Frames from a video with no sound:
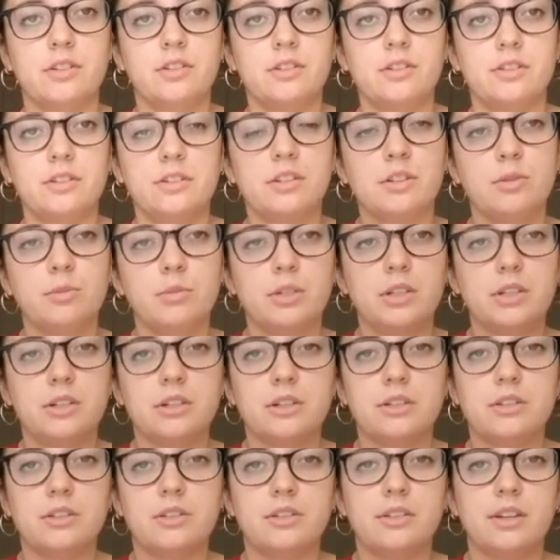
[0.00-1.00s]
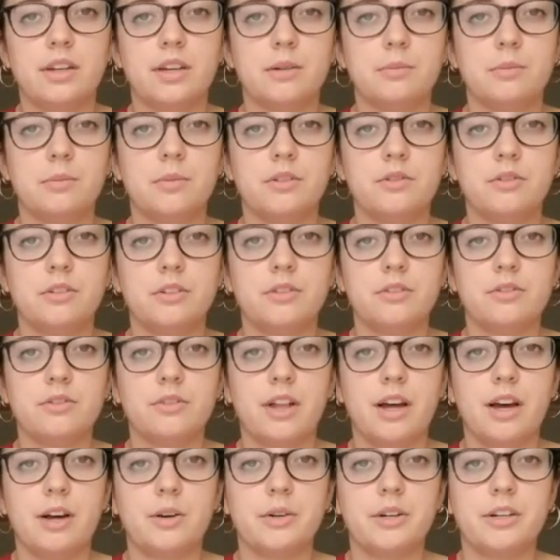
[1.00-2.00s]
is going to be your stem of your
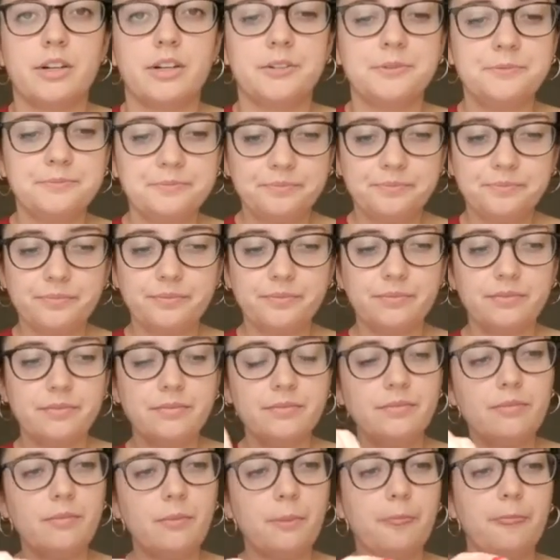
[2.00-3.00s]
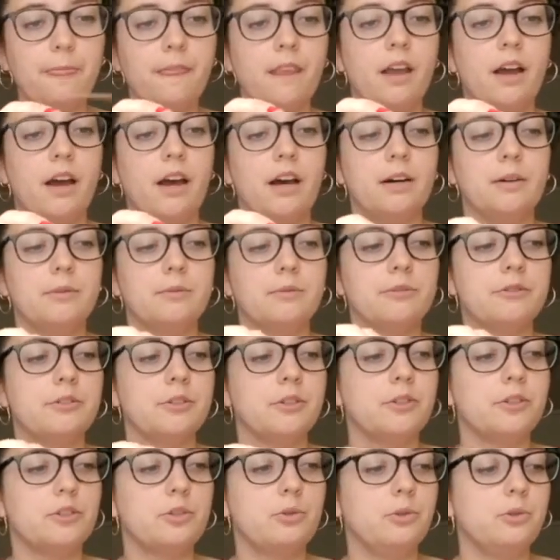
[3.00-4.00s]
flower. For
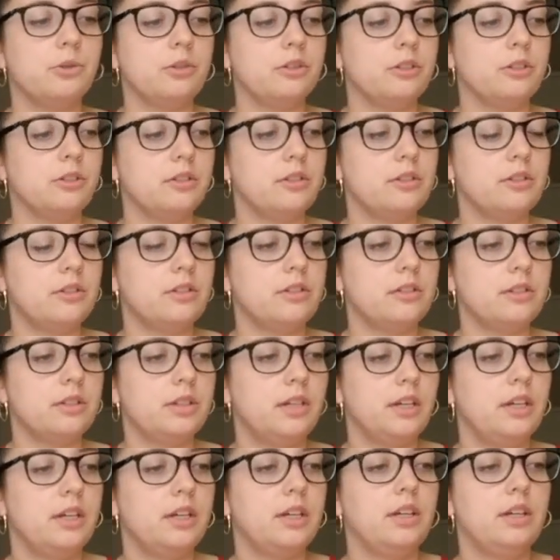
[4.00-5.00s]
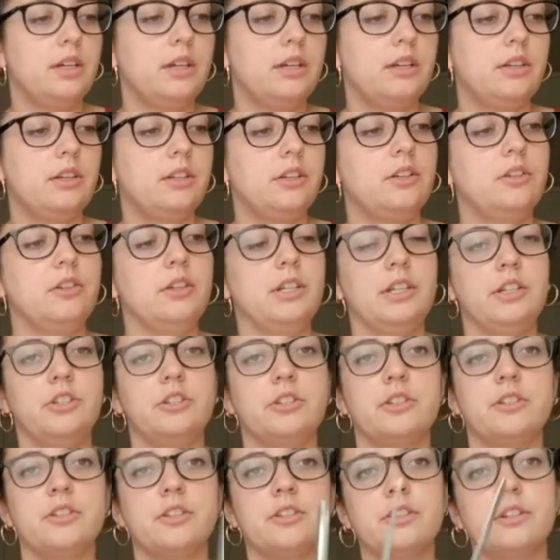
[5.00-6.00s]
tools, you need your
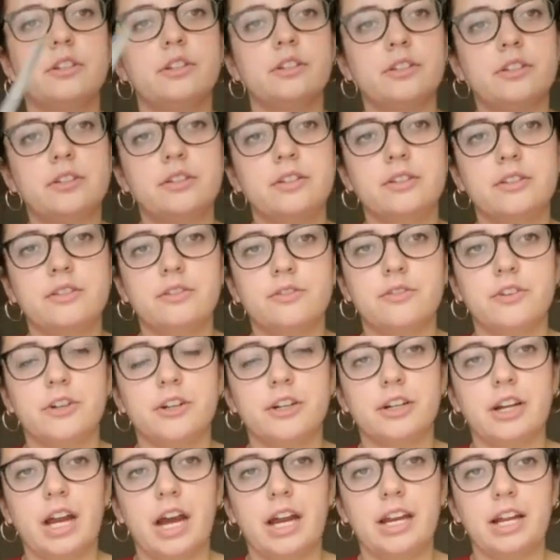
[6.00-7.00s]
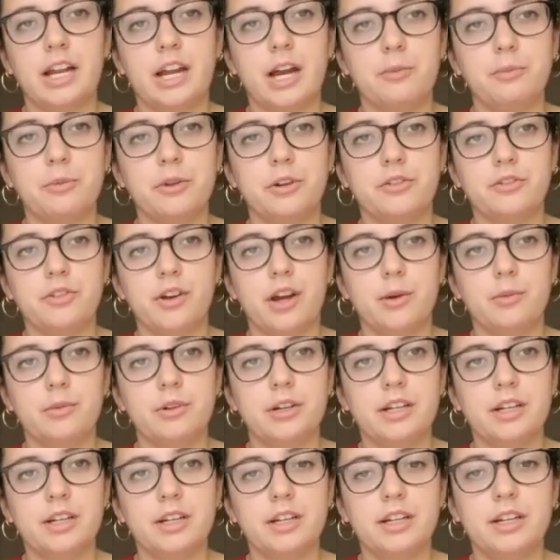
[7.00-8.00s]
scissors for cutting up your
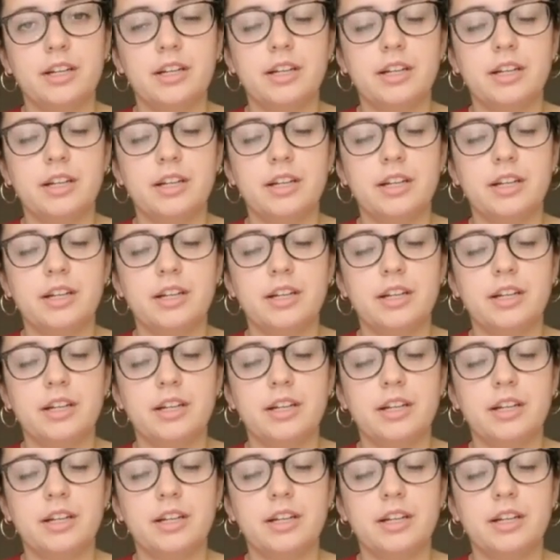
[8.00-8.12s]
fabric,